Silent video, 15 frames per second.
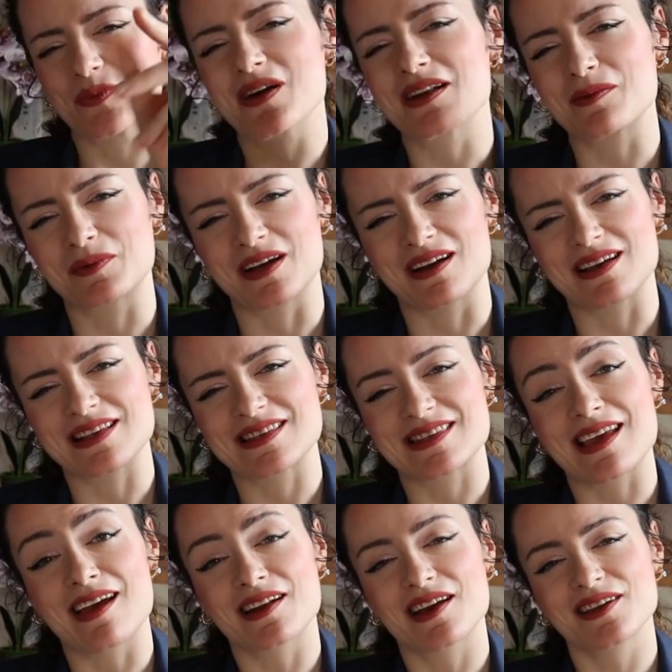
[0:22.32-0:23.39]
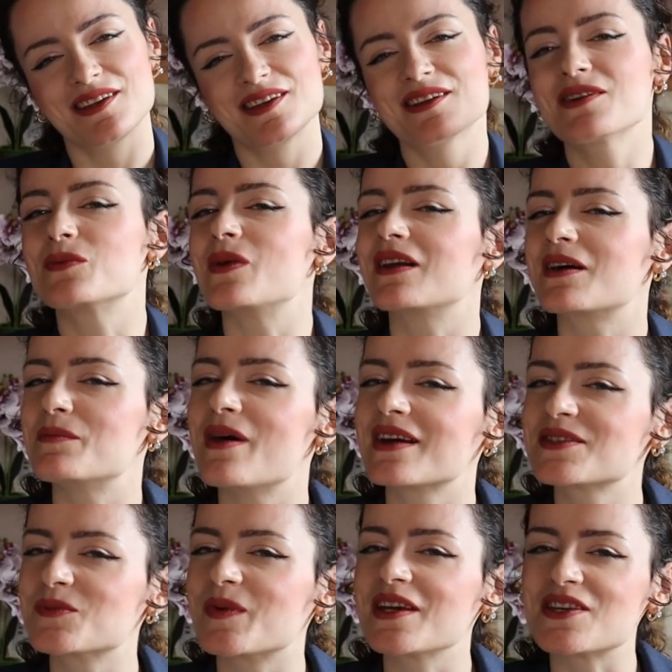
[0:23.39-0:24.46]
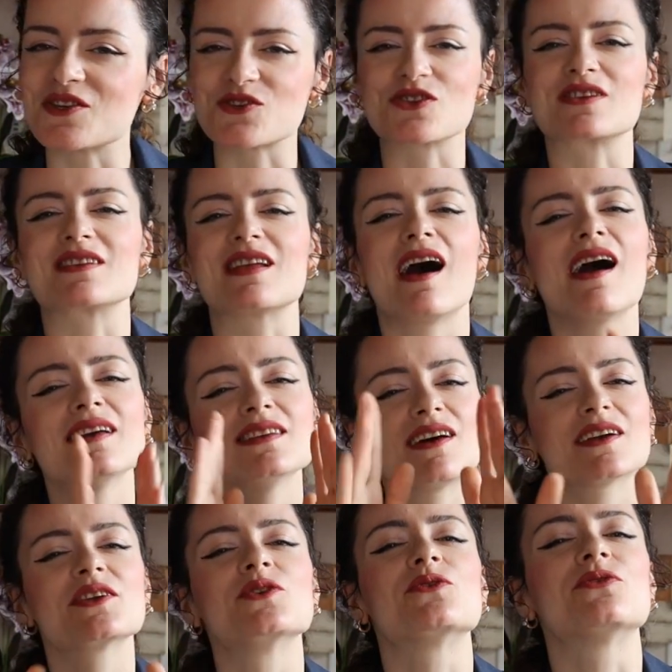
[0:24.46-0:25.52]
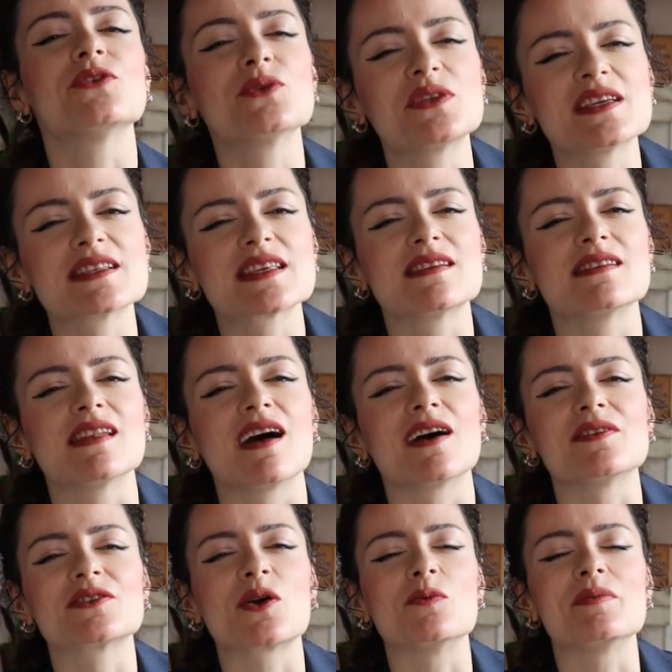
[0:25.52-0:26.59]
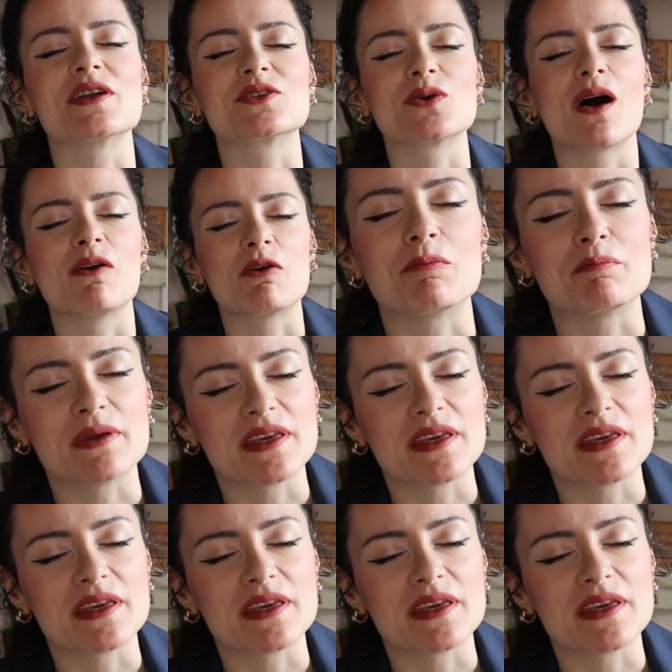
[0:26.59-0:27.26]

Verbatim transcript: What up guys, Anna here, welcome back to my kitchen. I'd argue few things in life compared to how